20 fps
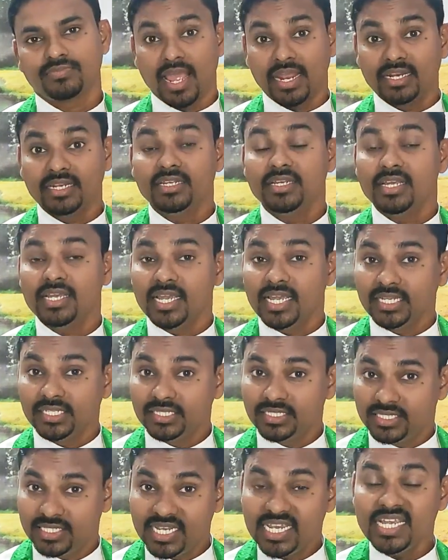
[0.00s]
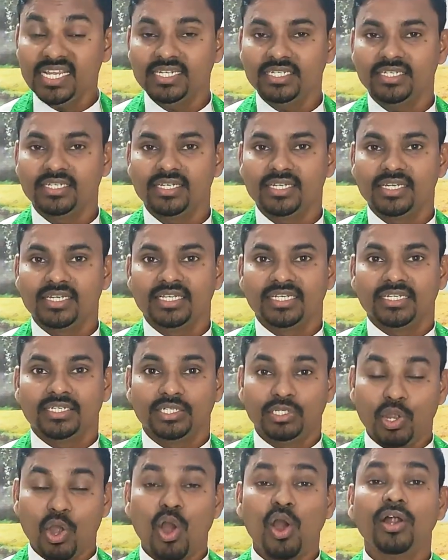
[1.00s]
And indeed,
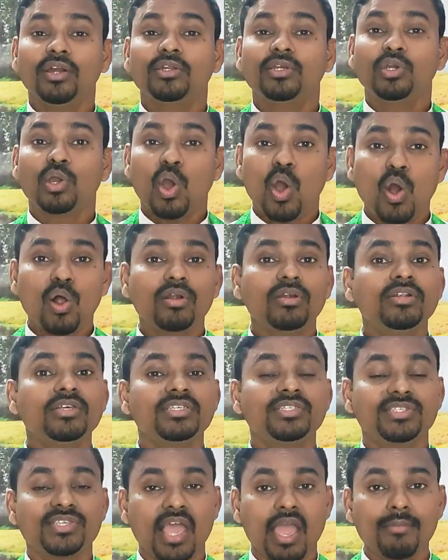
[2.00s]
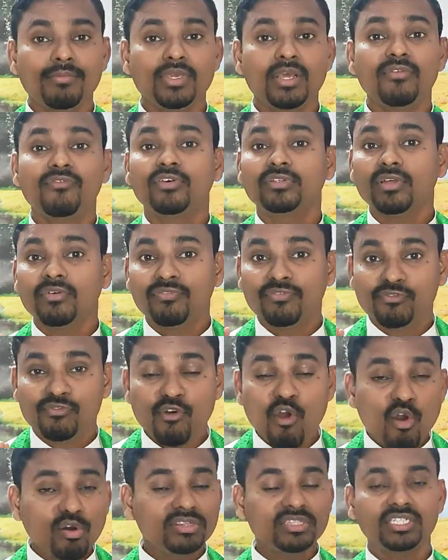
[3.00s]
God called Samuel for the
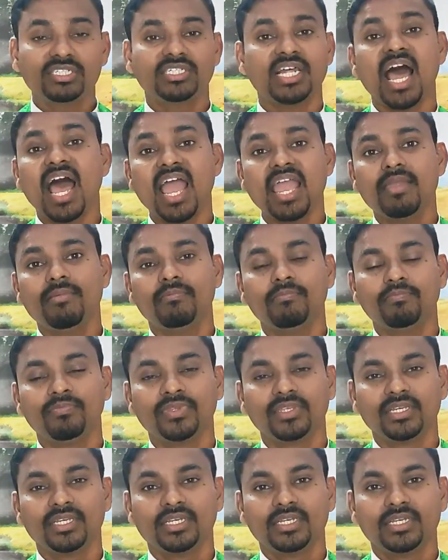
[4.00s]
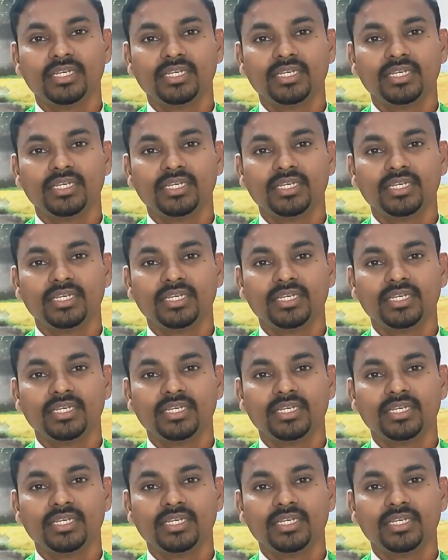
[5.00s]
4th time,